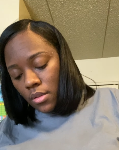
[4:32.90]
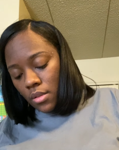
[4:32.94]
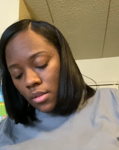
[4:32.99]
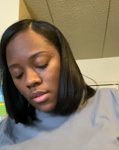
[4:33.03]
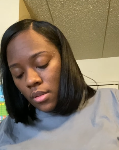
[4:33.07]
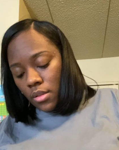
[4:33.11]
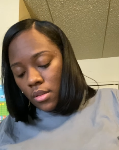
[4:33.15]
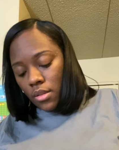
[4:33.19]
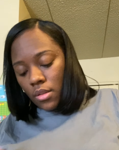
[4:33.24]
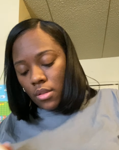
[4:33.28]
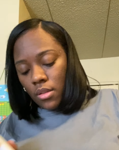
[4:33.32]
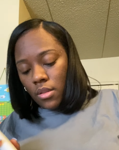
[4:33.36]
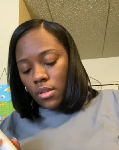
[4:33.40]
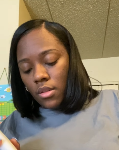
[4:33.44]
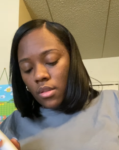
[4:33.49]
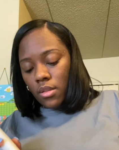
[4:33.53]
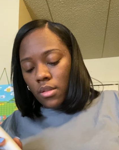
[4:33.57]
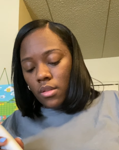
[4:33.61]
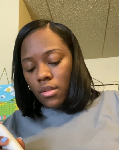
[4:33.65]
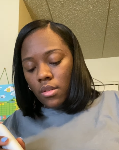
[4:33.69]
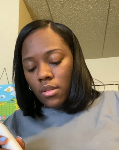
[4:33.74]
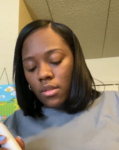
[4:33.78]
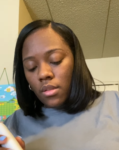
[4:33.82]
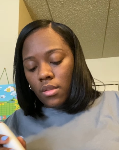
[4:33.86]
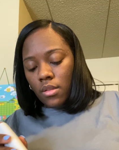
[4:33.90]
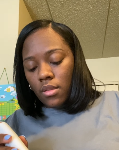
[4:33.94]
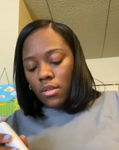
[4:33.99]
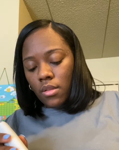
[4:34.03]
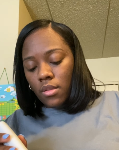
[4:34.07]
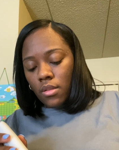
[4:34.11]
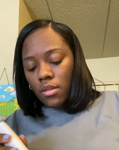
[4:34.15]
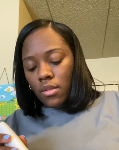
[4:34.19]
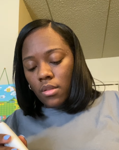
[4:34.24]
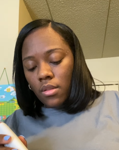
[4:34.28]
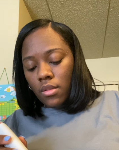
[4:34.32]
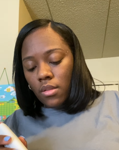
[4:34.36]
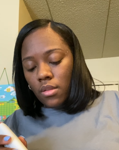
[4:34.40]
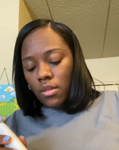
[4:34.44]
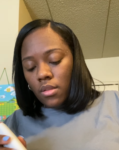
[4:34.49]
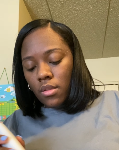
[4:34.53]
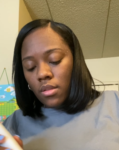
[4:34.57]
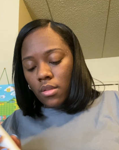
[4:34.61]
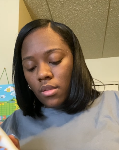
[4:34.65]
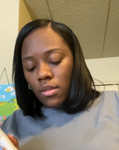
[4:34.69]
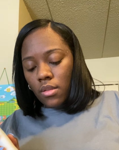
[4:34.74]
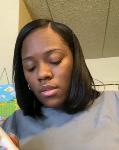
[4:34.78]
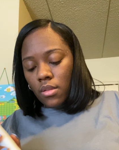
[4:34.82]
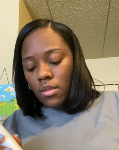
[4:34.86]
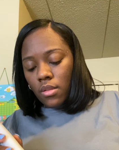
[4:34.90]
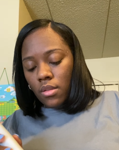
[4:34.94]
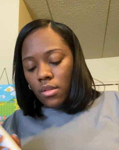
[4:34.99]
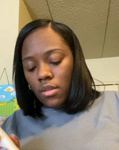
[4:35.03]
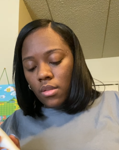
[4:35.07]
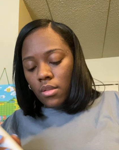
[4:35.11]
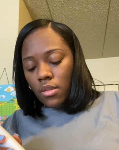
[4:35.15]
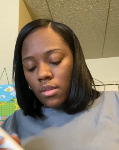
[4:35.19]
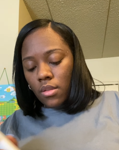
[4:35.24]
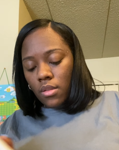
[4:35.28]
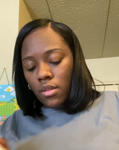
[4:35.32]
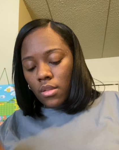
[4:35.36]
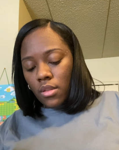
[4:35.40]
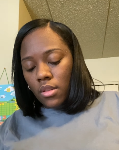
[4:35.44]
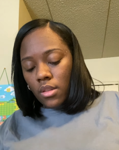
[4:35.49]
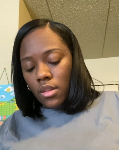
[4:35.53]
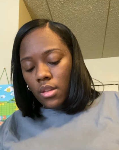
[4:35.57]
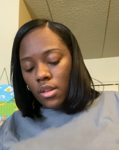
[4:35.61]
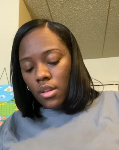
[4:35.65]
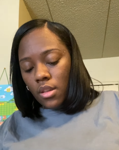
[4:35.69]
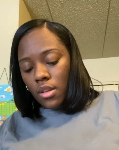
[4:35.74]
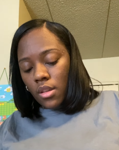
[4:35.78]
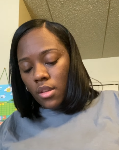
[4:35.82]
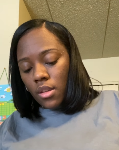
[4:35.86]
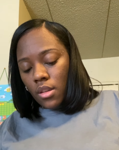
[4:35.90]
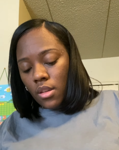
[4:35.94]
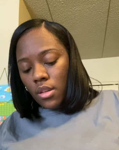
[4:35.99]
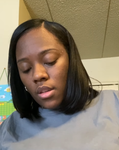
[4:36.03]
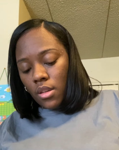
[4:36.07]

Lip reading: (silence)